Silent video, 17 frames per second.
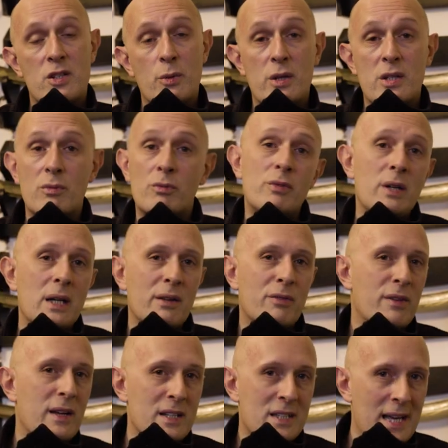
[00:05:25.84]
So it's a really
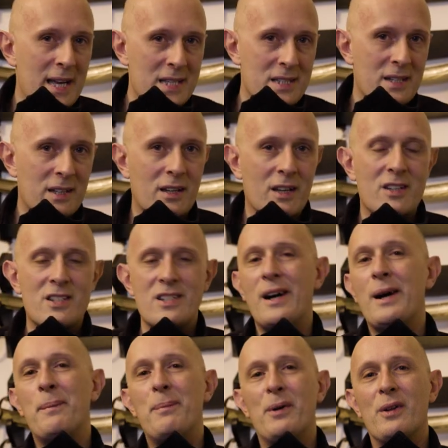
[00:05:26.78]
fantastic
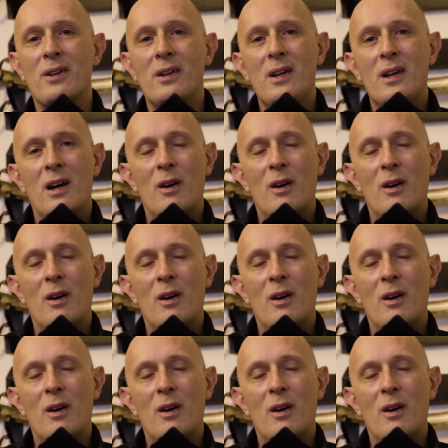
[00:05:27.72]
example